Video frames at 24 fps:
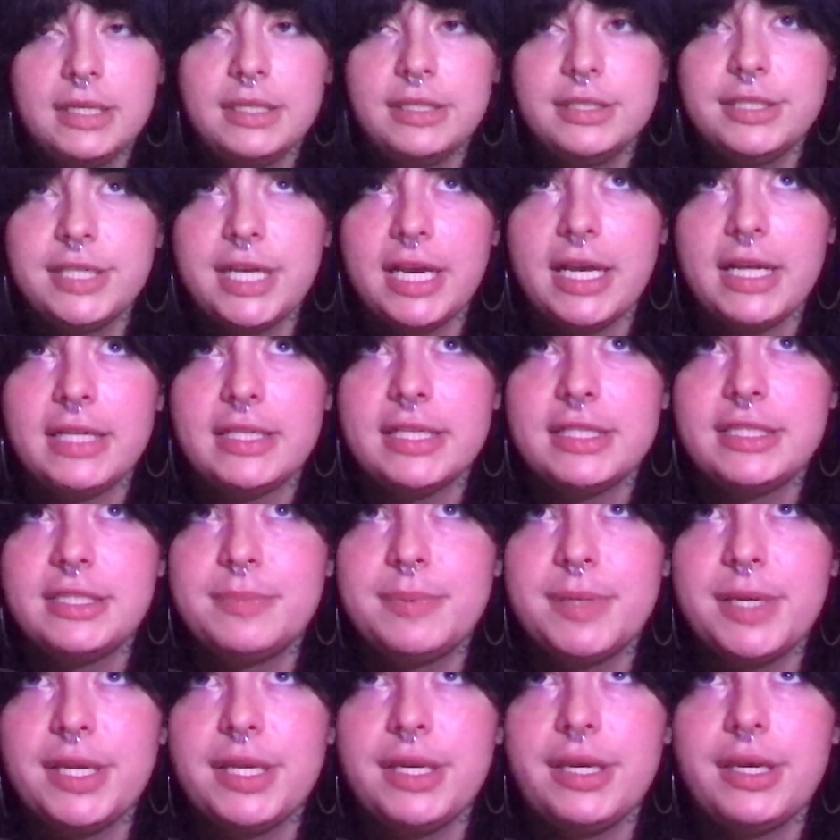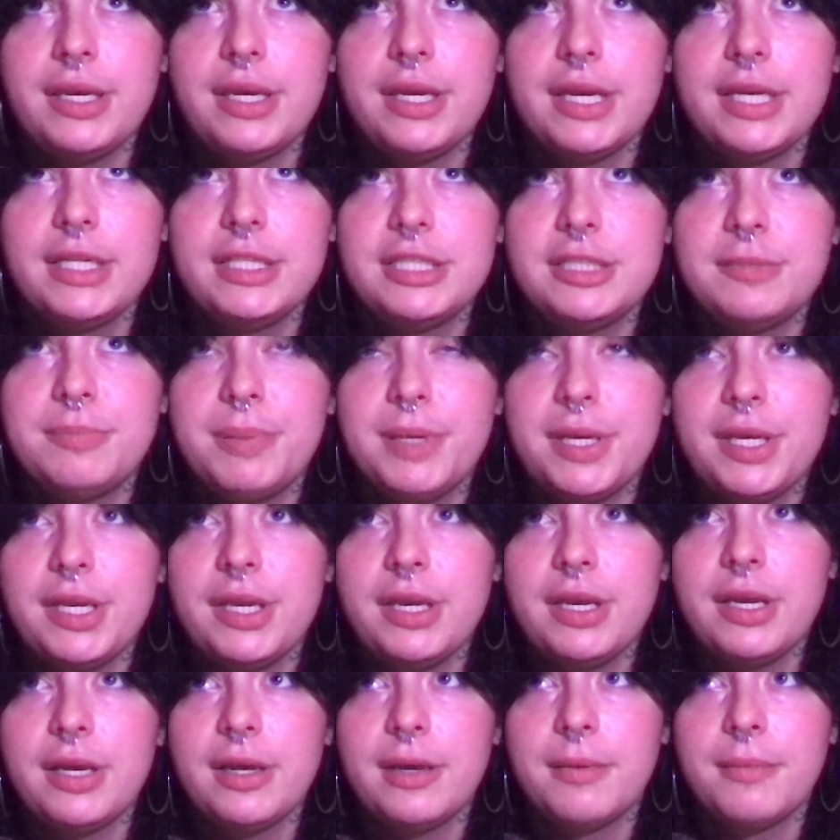so yeah, it's been it's
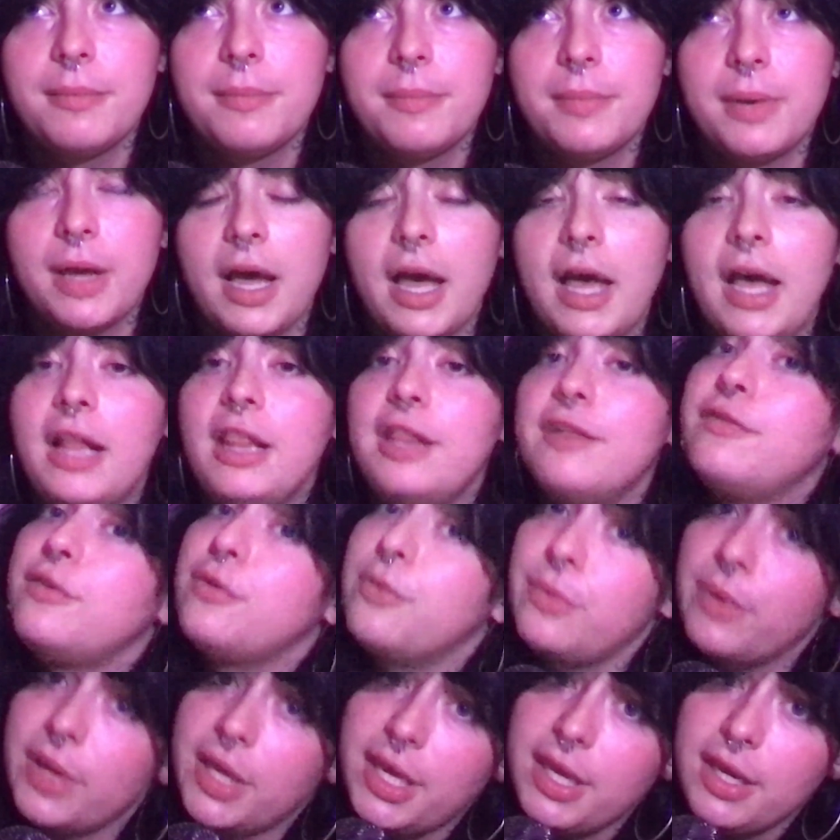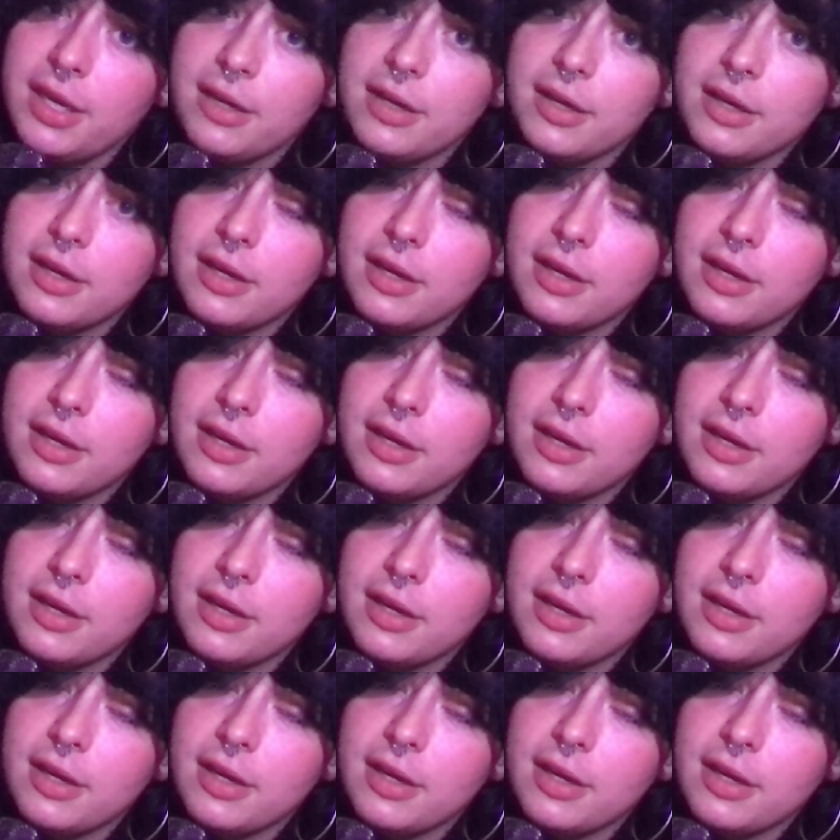been um, a hell of a week.